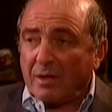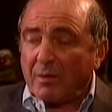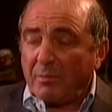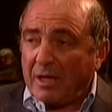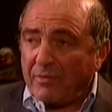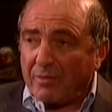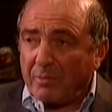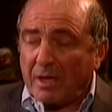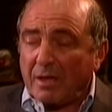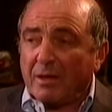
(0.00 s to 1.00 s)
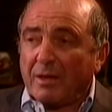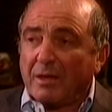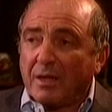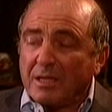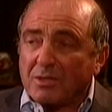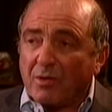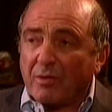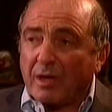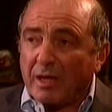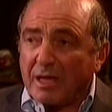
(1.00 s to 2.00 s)
believe me, that it's
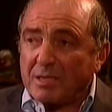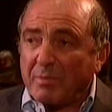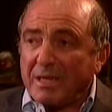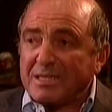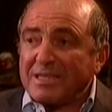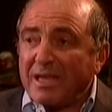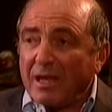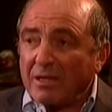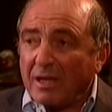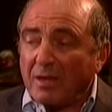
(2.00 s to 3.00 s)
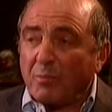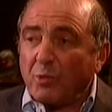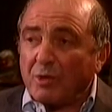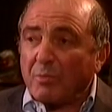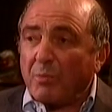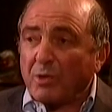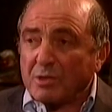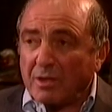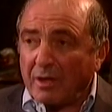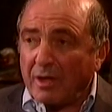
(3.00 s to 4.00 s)
organized by state and Putin personally